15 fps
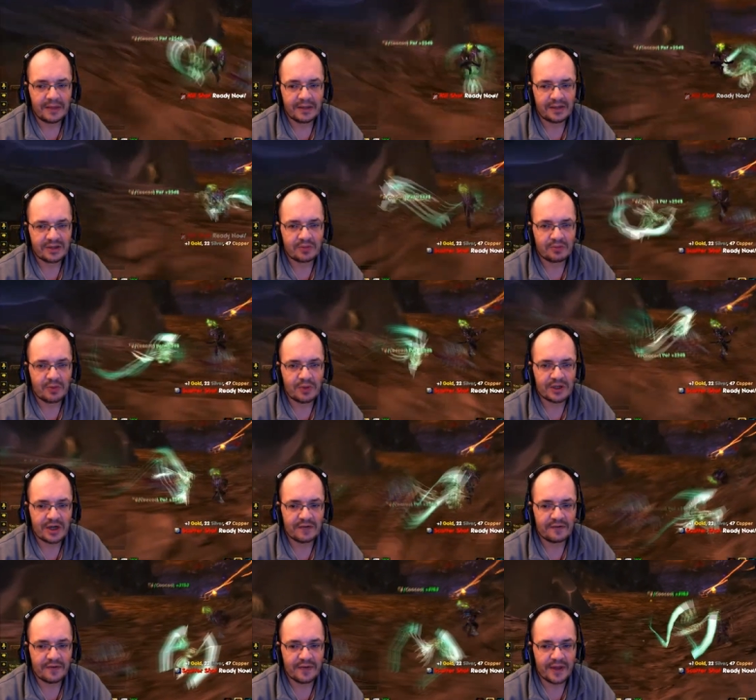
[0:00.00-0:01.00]
But just
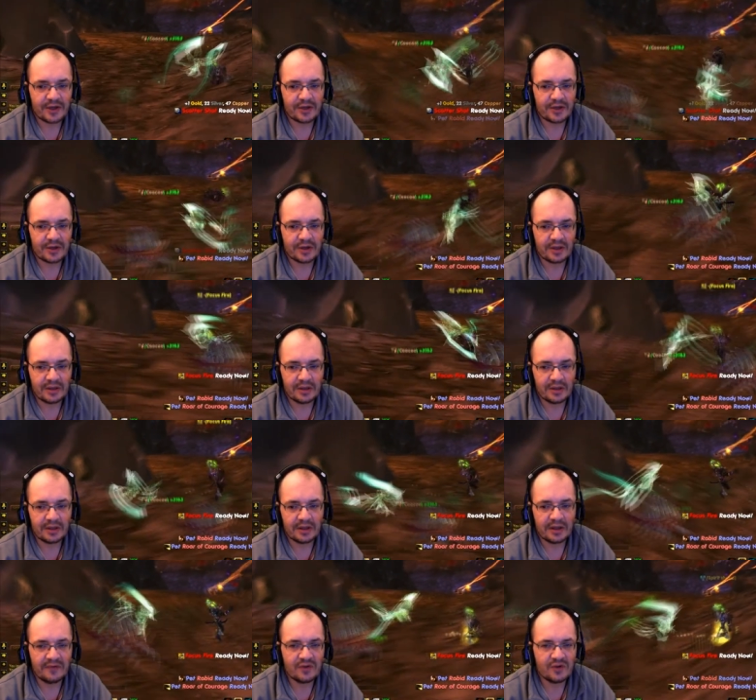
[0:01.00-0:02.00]
watch out for that. You know,
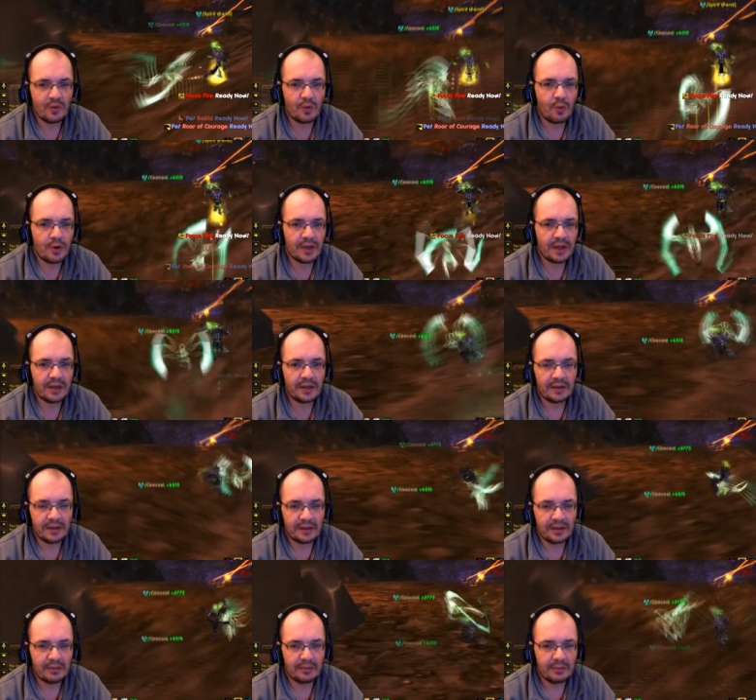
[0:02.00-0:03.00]
it gives you a
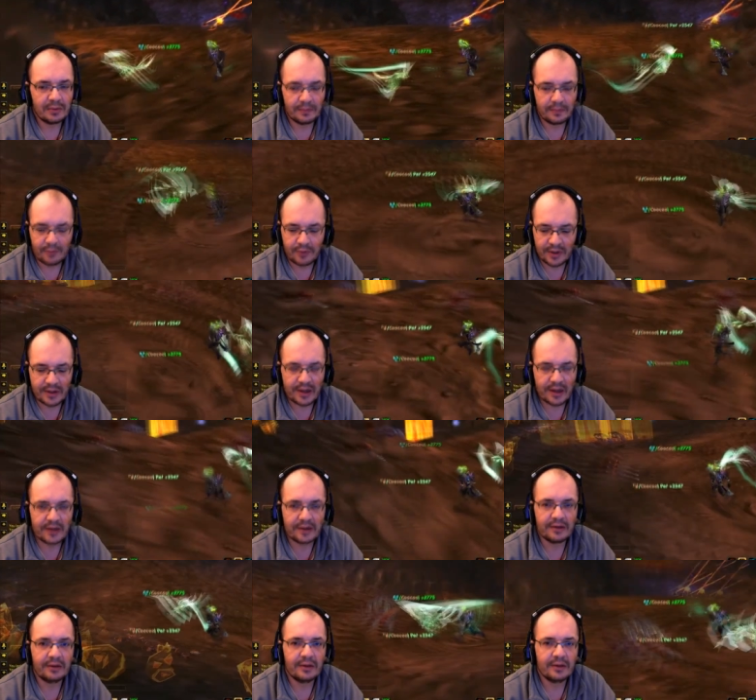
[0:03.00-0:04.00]
warning. It will put
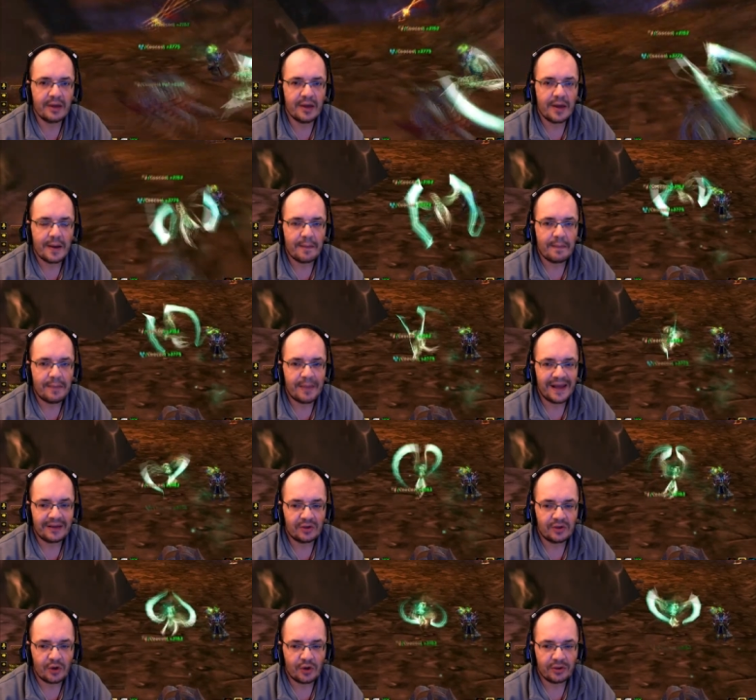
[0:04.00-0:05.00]
it like a little
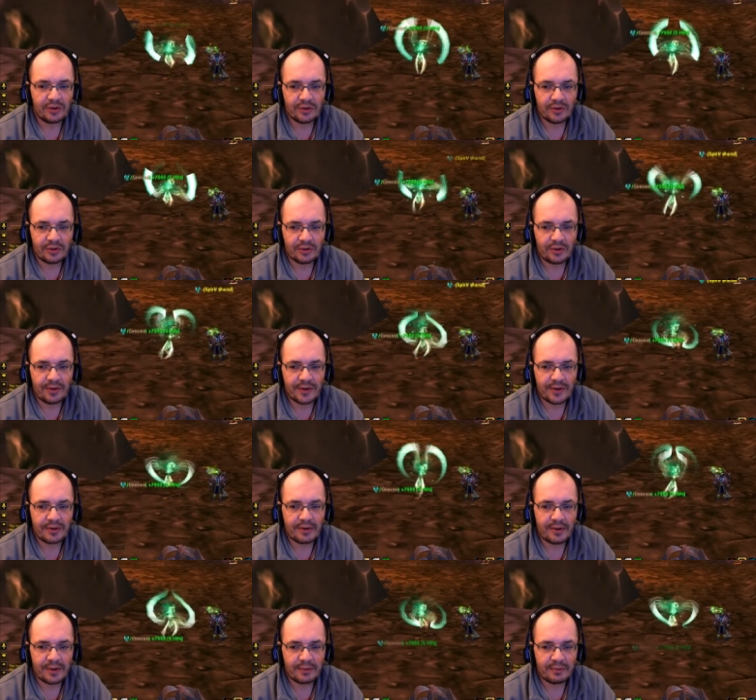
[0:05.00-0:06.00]
black dot
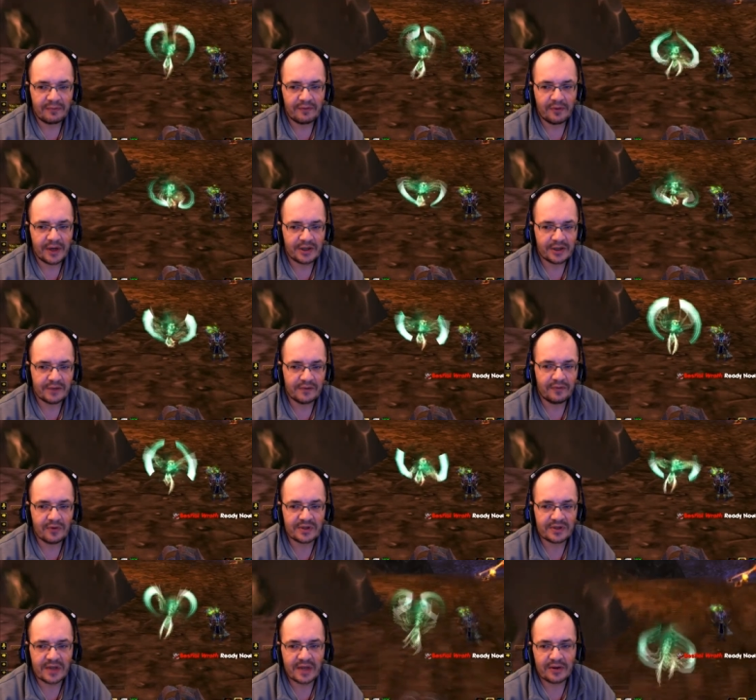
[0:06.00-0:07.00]
on the ground before it
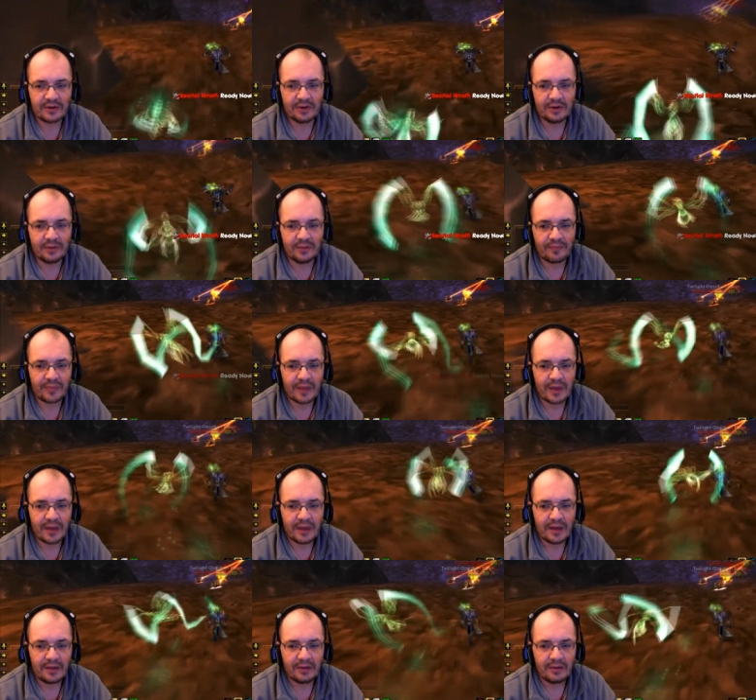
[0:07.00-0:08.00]
actually falls down on you.
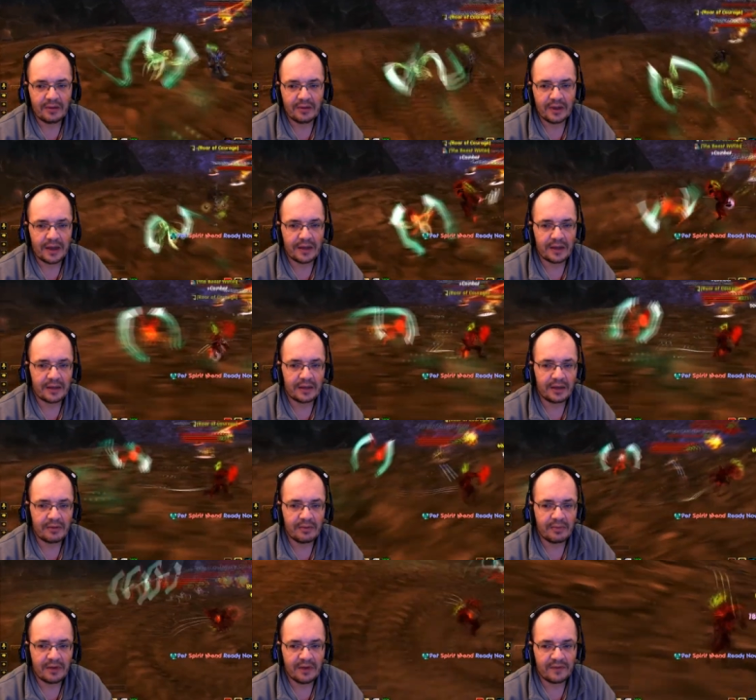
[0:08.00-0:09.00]
Okay,
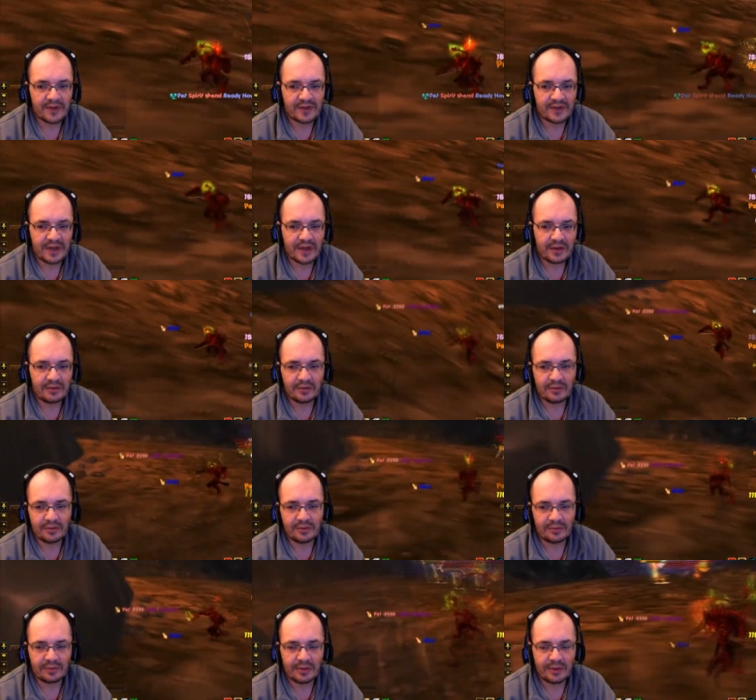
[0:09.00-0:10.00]
getting ready for the
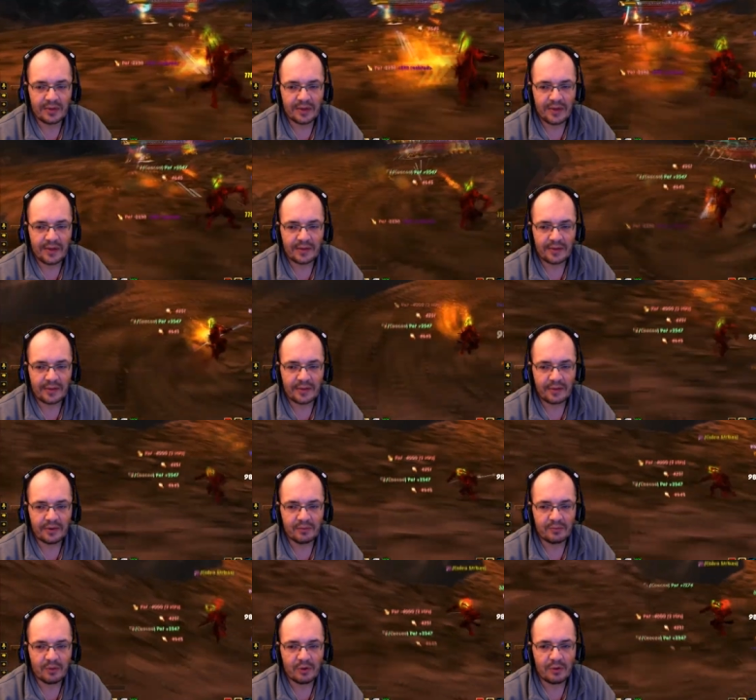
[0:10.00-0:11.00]
second or the
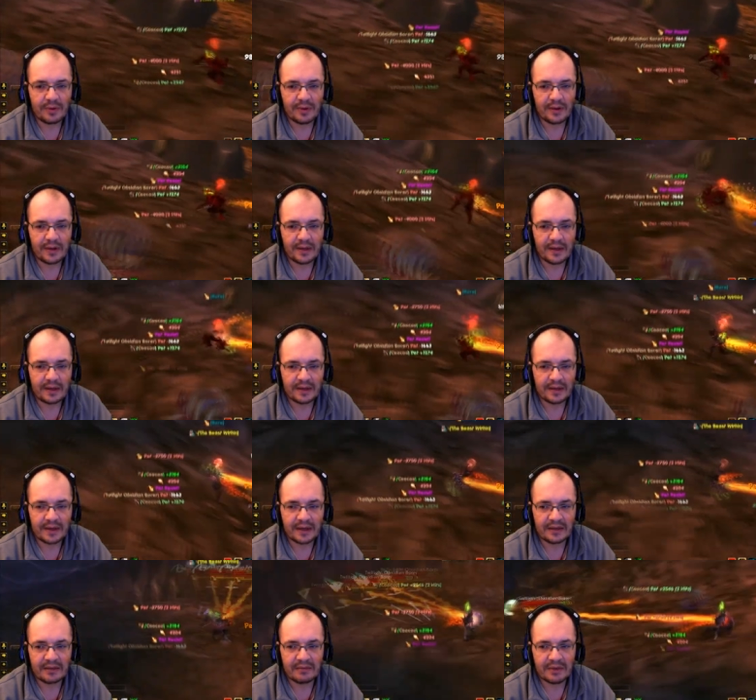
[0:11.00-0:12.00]
third mob and
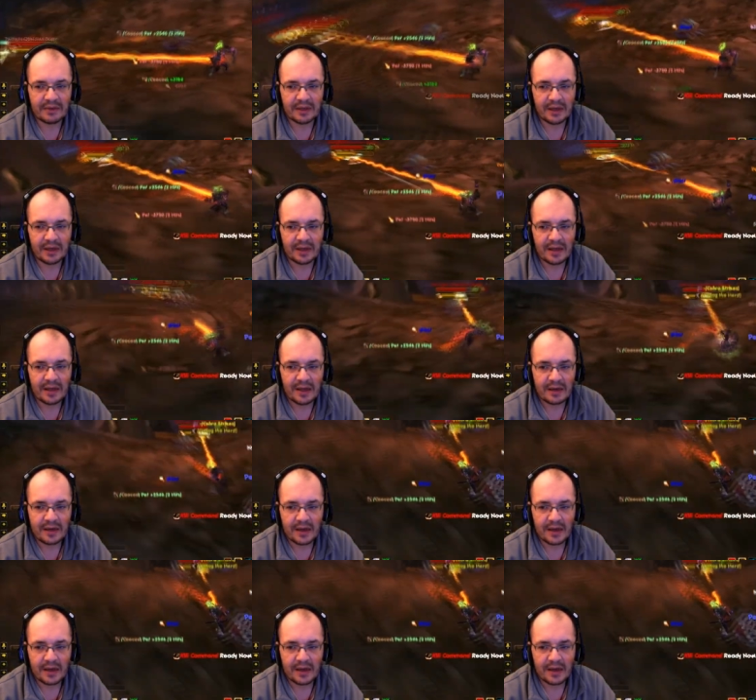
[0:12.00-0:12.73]
attacking them again.